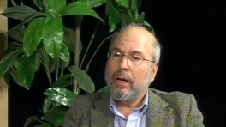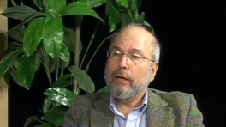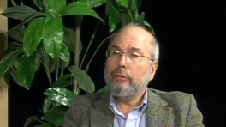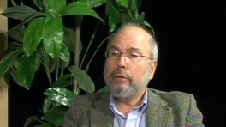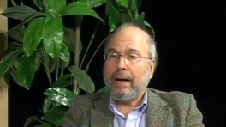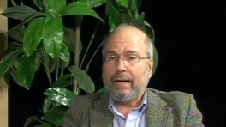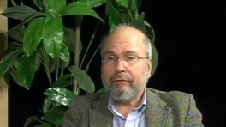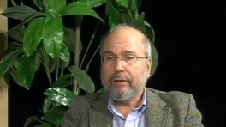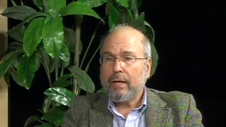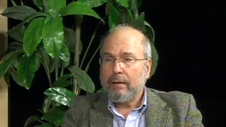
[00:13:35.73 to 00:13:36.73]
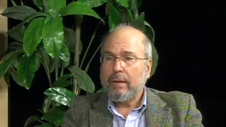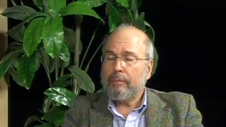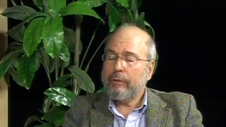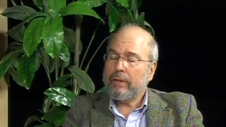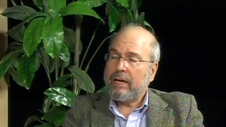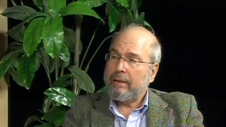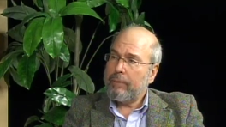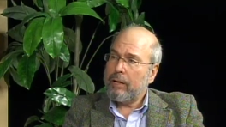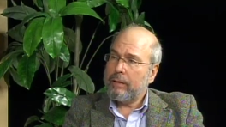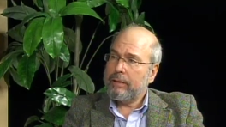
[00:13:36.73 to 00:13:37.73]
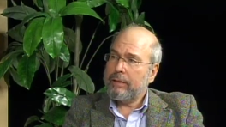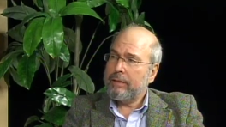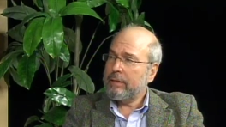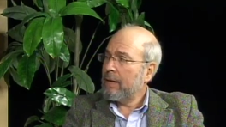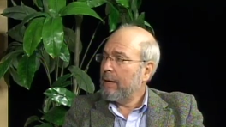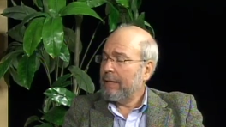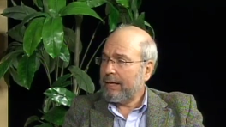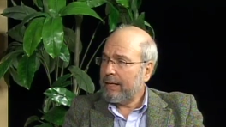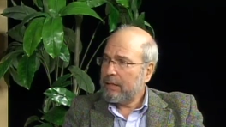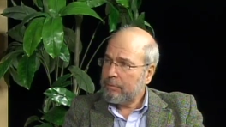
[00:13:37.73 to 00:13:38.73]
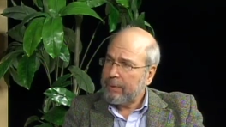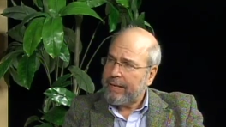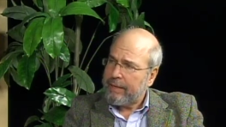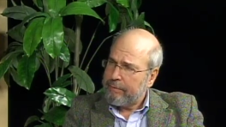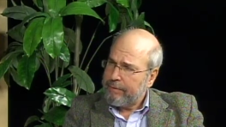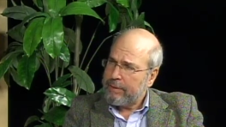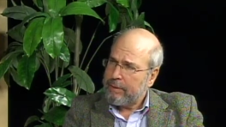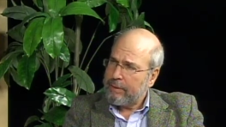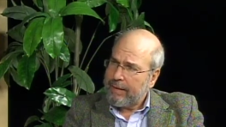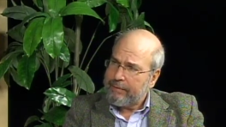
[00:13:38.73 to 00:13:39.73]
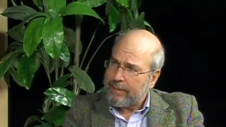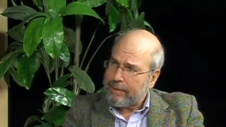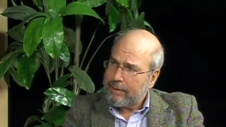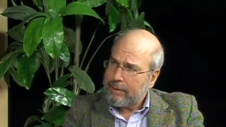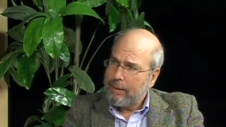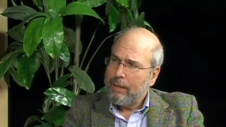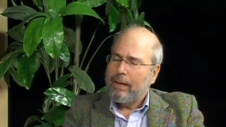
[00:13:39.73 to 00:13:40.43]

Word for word: you have to come up with a hypothesis that can explain physical evidence. Right.